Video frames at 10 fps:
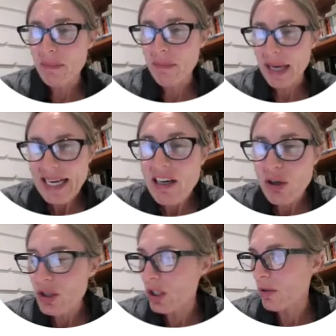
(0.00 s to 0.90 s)

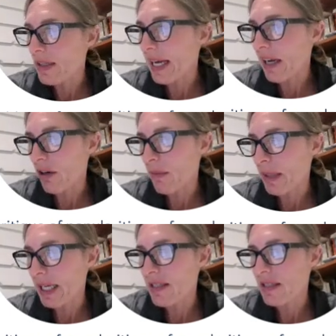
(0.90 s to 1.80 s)
ecological
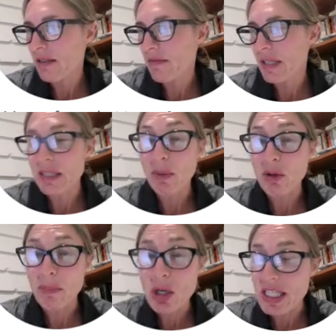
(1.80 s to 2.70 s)
economics. It's both
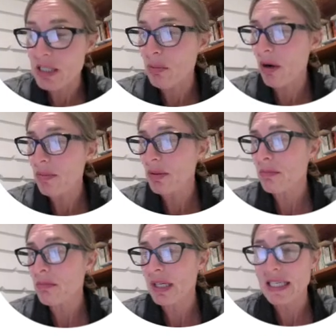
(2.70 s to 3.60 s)
a personal
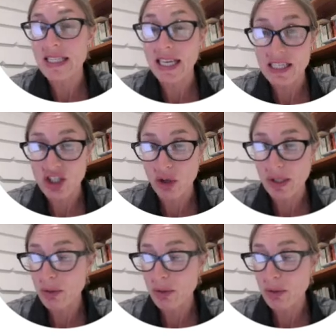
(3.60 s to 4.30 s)
problem, it's a historical